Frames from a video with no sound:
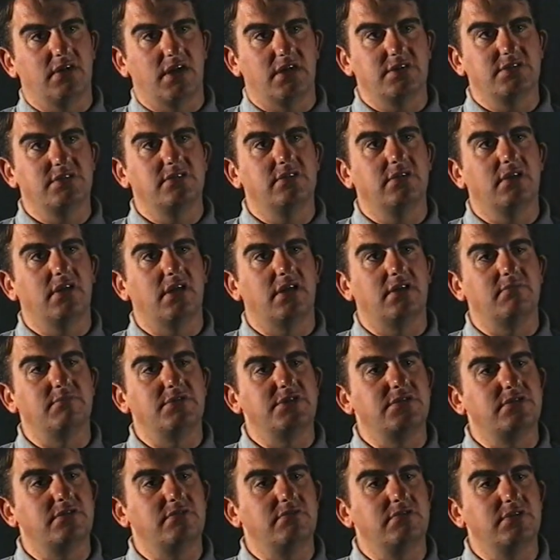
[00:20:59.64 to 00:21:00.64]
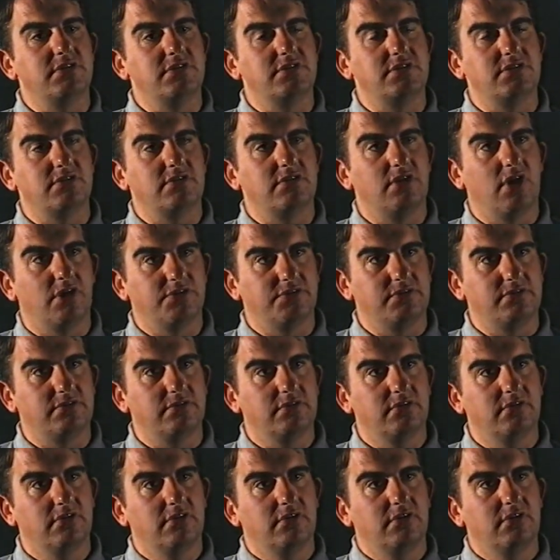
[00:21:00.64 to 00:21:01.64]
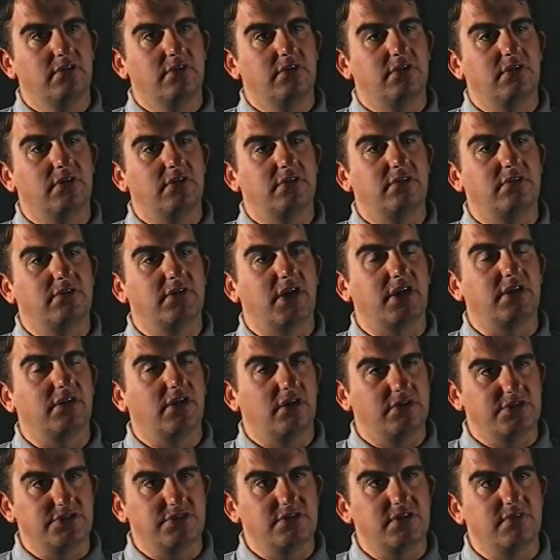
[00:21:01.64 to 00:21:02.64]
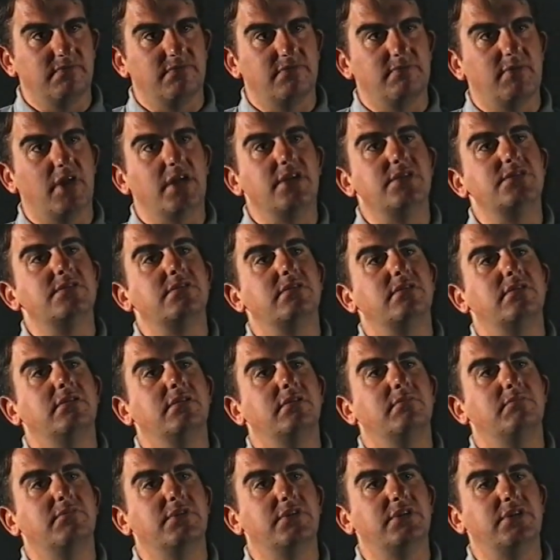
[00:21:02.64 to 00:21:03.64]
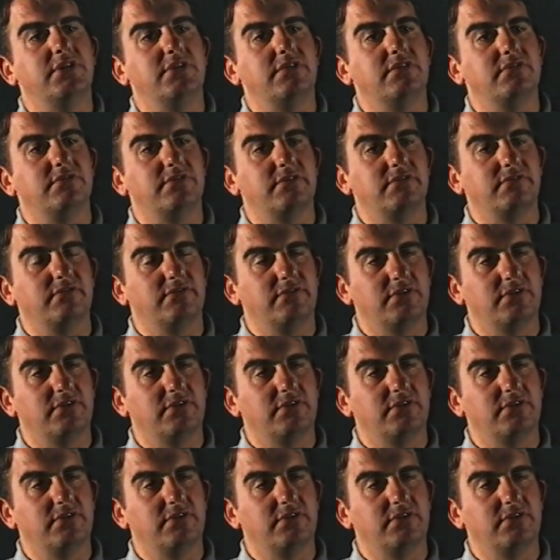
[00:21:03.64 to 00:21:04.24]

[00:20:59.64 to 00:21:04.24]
Yes, and Mr. Reacher nodded and acknowledged the information, but did nothing